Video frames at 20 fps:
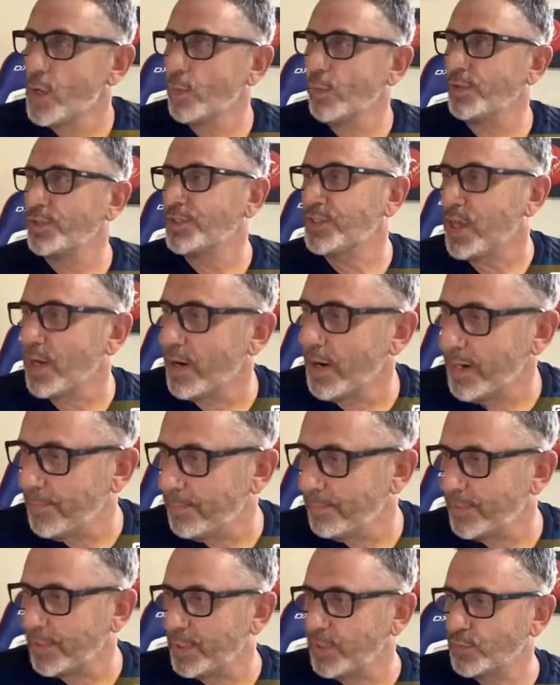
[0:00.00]
which is all right
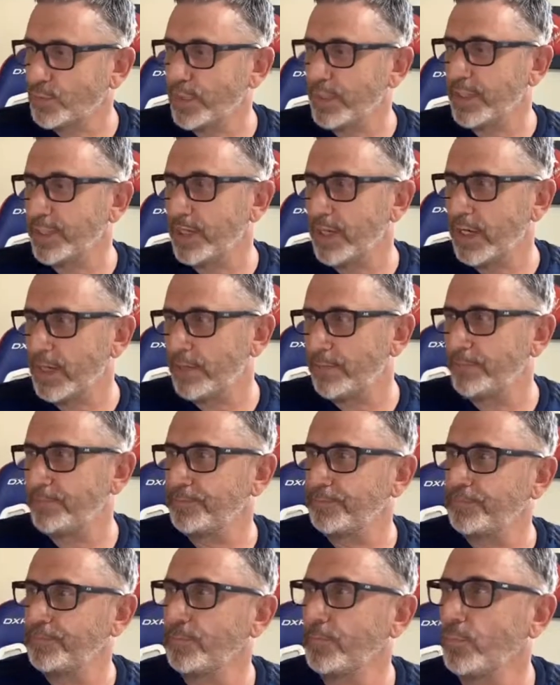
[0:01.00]
because we can
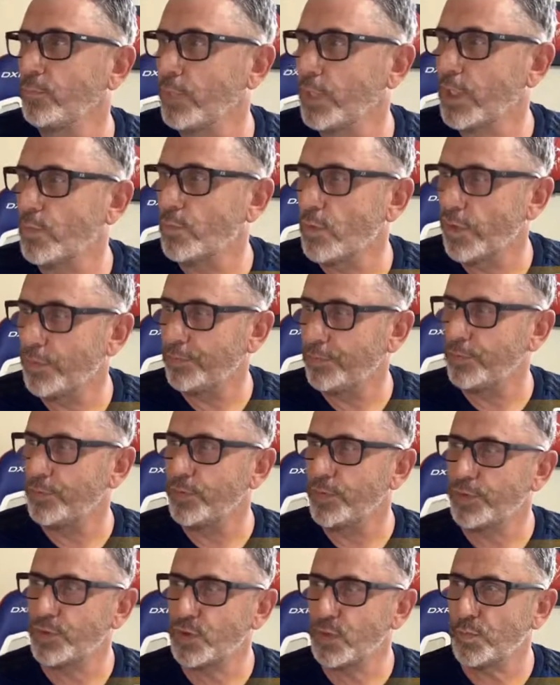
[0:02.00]
run
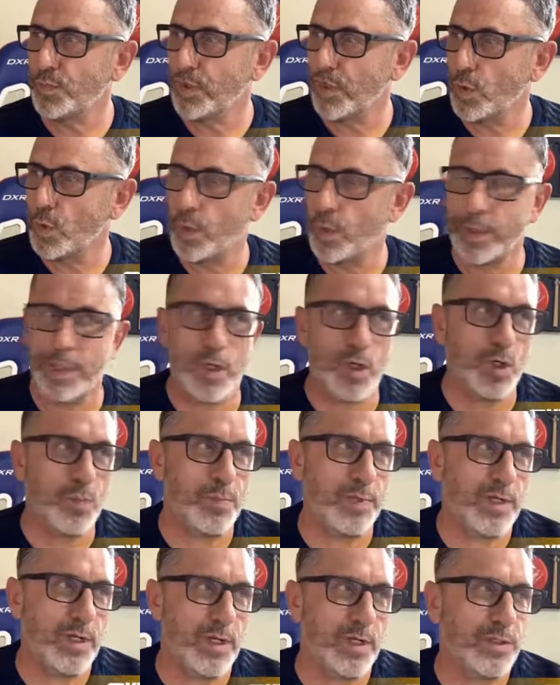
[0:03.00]
through this a little bit quicker
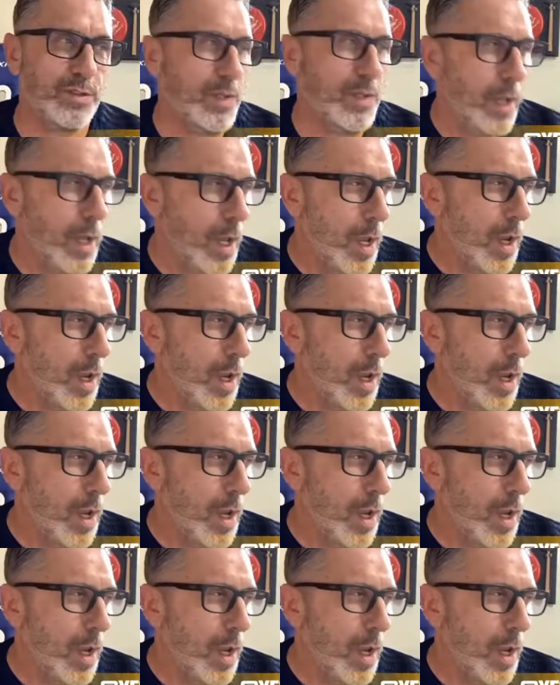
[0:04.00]
because